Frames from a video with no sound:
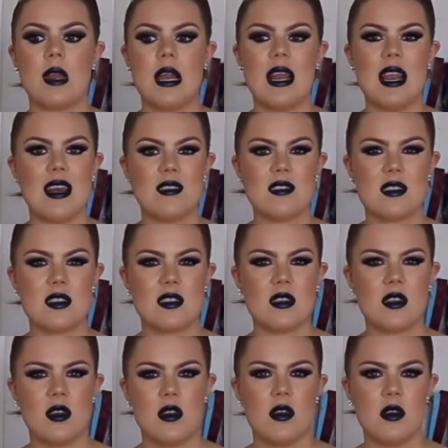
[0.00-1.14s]
less,
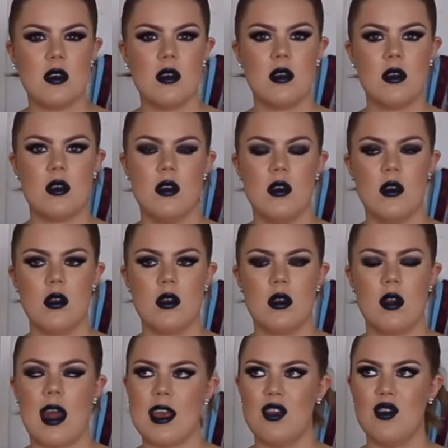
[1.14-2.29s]

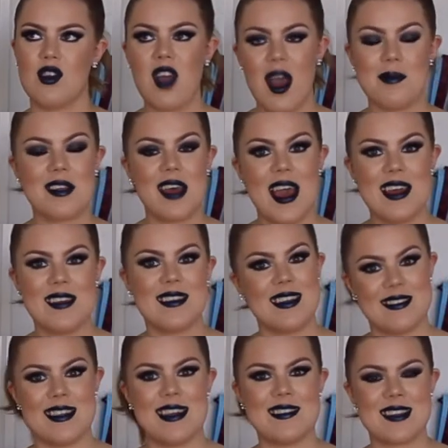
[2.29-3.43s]
like your cup size
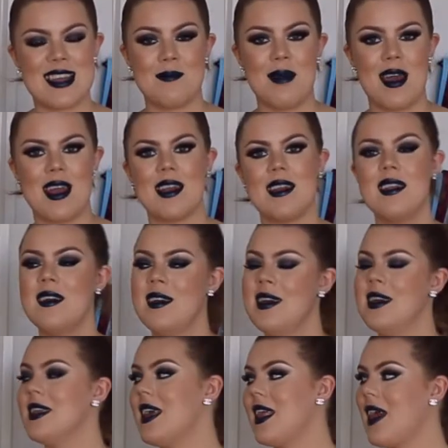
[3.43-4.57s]
is less than mine,
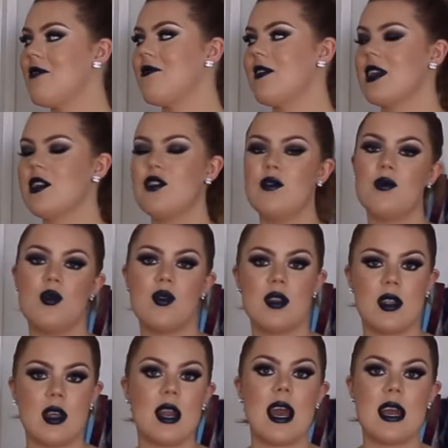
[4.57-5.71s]
then I think you
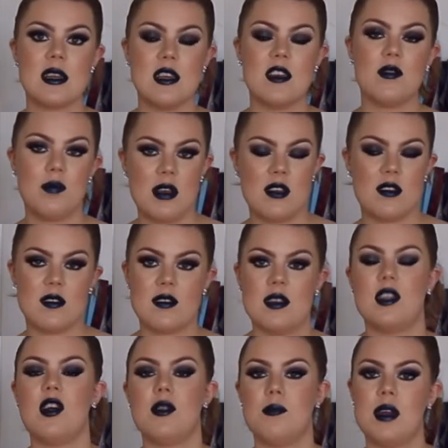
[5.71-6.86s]
would like these pieces a lot